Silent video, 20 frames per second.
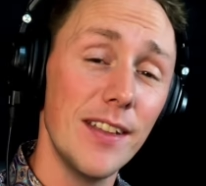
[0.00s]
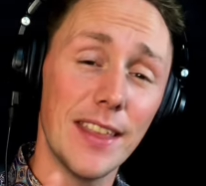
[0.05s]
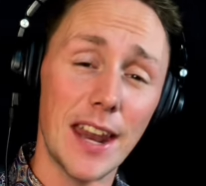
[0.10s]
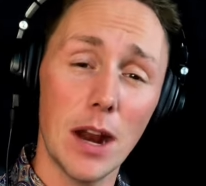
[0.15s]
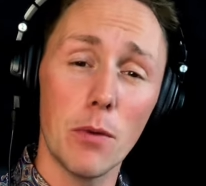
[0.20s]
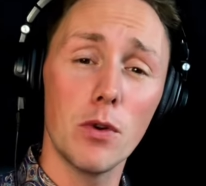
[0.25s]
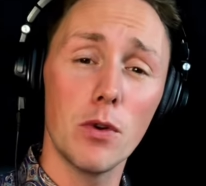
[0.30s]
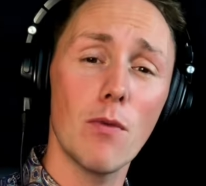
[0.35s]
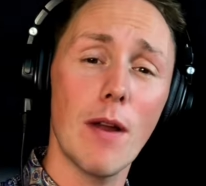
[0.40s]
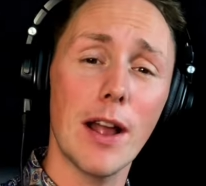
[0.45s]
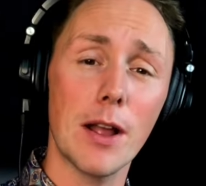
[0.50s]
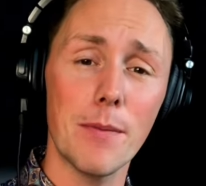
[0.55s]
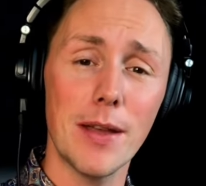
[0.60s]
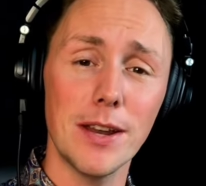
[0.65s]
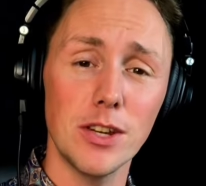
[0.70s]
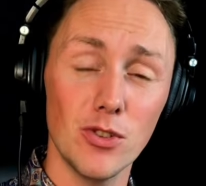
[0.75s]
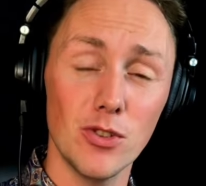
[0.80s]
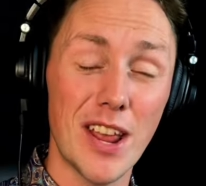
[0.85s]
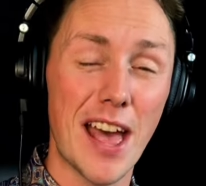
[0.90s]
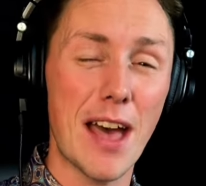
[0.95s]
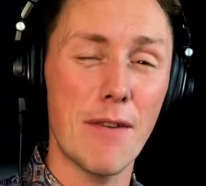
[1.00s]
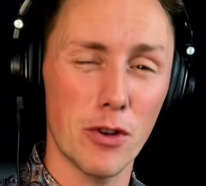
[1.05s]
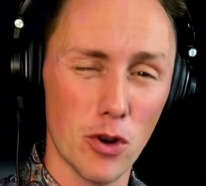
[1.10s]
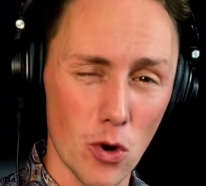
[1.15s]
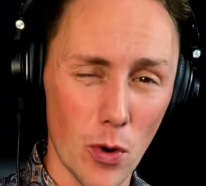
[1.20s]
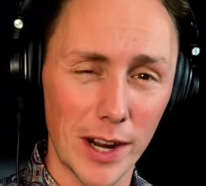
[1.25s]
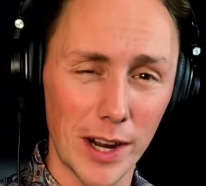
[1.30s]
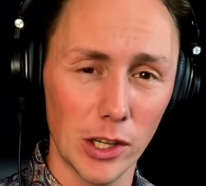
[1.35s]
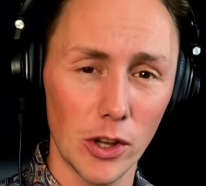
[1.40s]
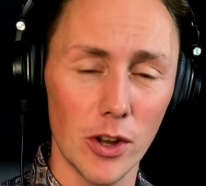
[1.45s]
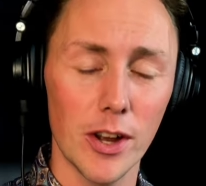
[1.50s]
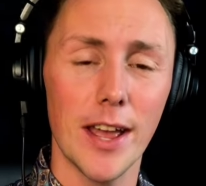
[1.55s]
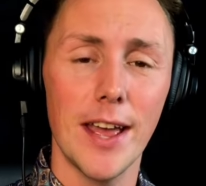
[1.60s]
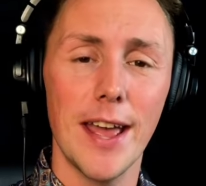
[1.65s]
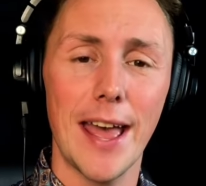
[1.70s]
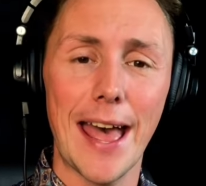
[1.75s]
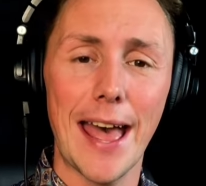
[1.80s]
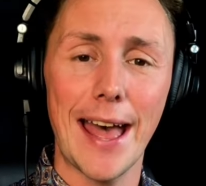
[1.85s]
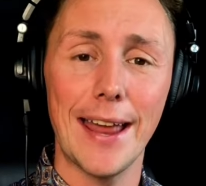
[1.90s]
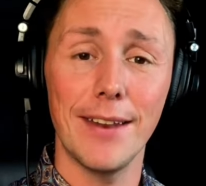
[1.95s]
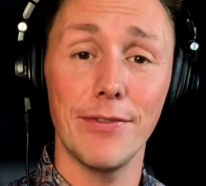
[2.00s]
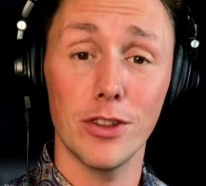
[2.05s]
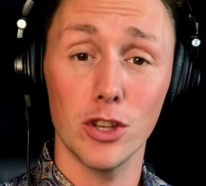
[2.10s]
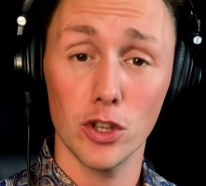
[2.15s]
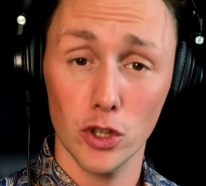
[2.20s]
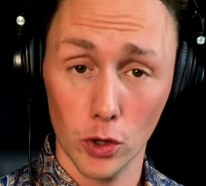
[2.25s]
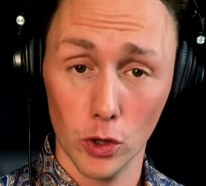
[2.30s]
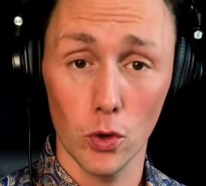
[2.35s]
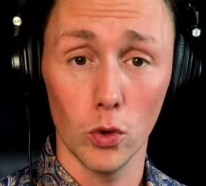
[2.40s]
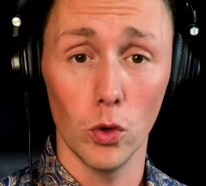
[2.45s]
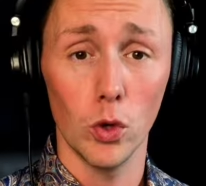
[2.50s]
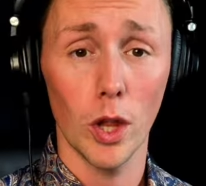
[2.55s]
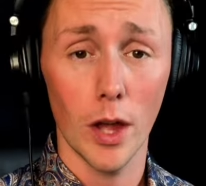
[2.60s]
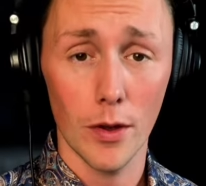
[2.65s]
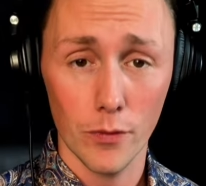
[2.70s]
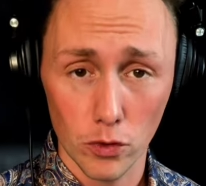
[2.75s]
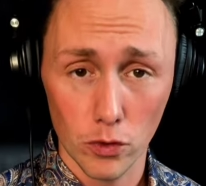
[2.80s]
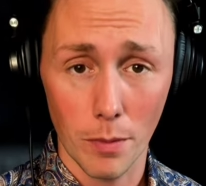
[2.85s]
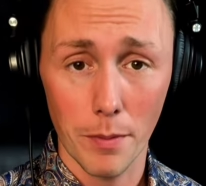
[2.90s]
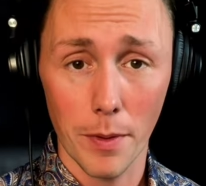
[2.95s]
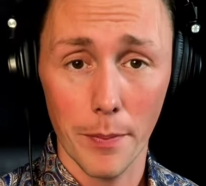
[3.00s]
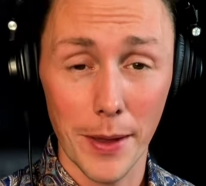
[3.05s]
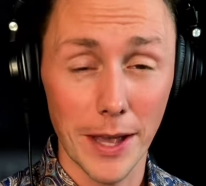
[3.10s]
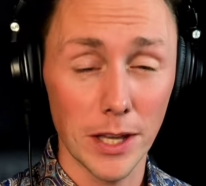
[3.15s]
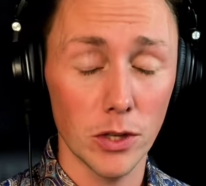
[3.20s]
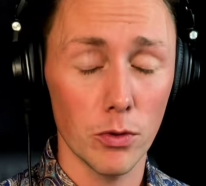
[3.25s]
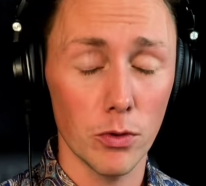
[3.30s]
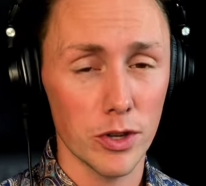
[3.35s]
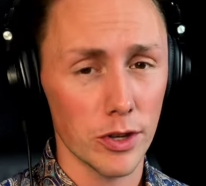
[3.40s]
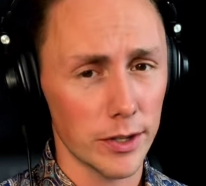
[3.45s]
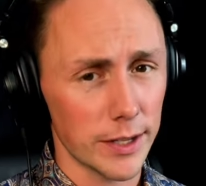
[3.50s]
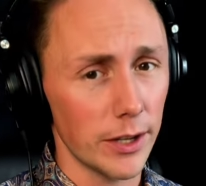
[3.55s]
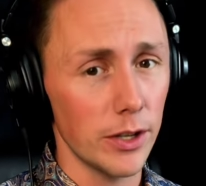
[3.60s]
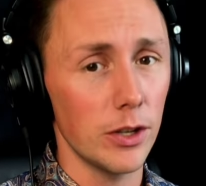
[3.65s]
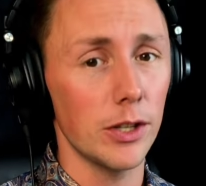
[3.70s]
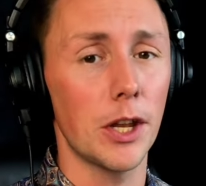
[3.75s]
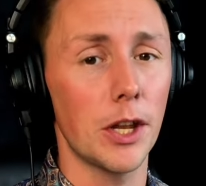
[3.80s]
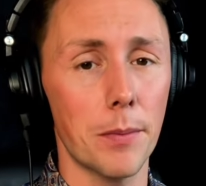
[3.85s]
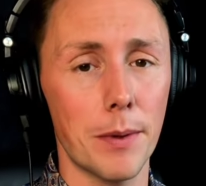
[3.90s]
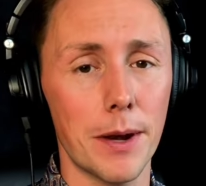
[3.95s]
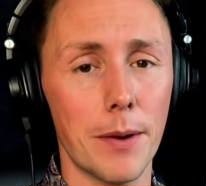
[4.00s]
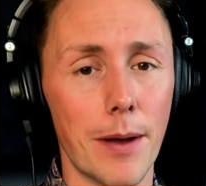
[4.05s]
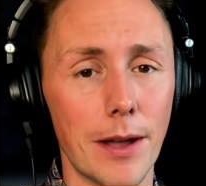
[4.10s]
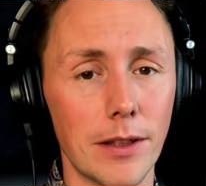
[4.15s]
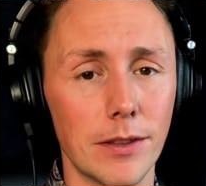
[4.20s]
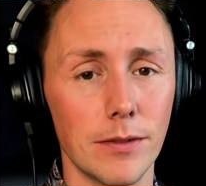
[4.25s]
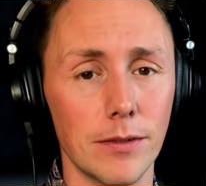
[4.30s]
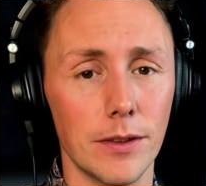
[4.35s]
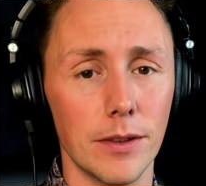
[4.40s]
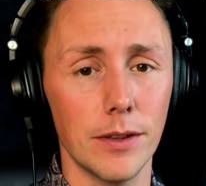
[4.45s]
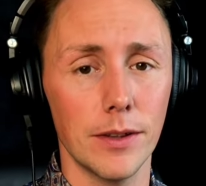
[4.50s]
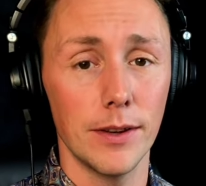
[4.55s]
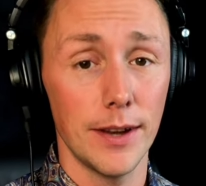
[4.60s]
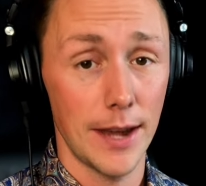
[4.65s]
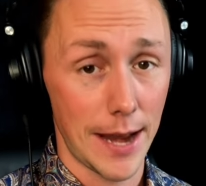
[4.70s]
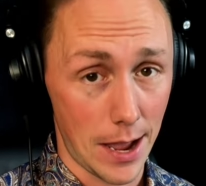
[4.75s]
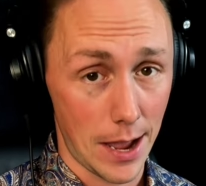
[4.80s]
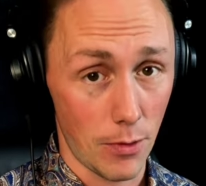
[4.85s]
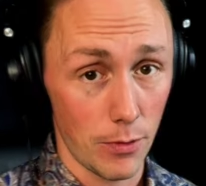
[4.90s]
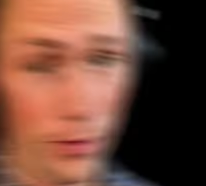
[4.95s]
then I would recommend you to have a quick look at the School of Drum and Bass, which I'll tell you a little bit about now.